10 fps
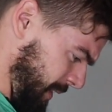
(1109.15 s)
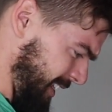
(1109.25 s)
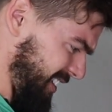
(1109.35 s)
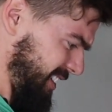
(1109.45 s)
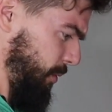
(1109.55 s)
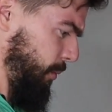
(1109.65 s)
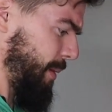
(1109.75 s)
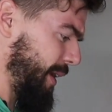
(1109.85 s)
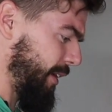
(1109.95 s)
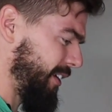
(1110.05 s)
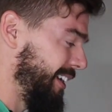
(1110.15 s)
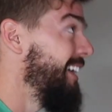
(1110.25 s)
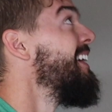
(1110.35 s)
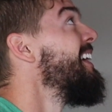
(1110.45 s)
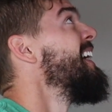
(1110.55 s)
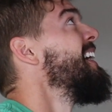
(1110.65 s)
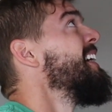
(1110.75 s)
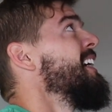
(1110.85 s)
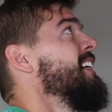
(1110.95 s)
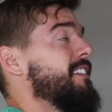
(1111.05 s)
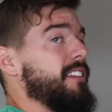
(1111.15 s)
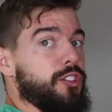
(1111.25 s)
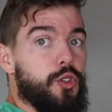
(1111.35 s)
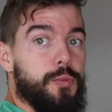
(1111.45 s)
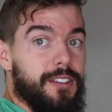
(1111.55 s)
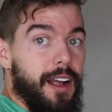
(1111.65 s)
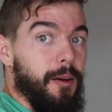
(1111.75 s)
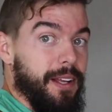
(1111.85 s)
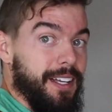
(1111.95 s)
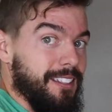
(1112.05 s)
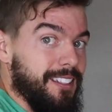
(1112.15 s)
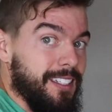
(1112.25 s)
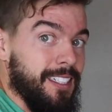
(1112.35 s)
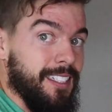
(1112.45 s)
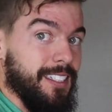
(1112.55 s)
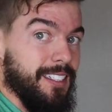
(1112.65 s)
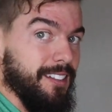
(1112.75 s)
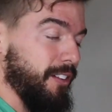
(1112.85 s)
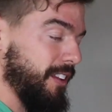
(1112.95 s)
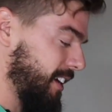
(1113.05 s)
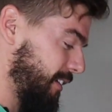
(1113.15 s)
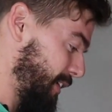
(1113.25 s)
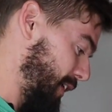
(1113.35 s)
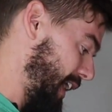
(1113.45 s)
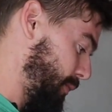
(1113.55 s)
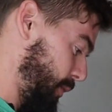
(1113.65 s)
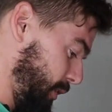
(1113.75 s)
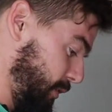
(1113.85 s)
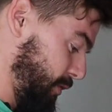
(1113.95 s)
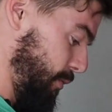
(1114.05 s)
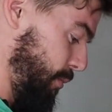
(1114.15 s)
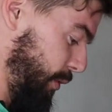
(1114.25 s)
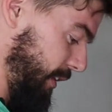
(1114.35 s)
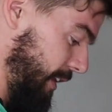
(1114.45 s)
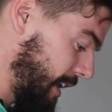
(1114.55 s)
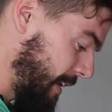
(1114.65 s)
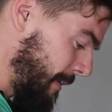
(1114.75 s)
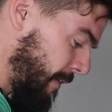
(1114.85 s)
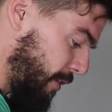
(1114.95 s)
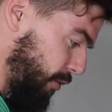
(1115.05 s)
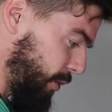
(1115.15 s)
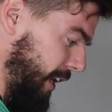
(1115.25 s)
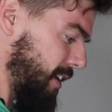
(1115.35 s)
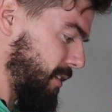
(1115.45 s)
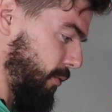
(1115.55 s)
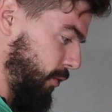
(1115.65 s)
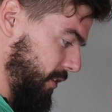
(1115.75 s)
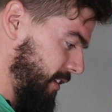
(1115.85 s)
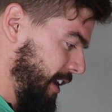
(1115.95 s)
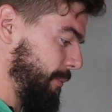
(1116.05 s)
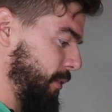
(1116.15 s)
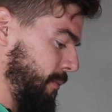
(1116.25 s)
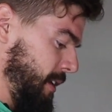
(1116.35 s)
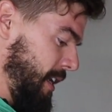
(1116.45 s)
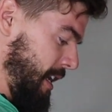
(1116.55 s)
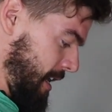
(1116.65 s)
They're still way better than the tube style bands, because I don't think I've ever had one of those for more than 3 days before it snapped on me.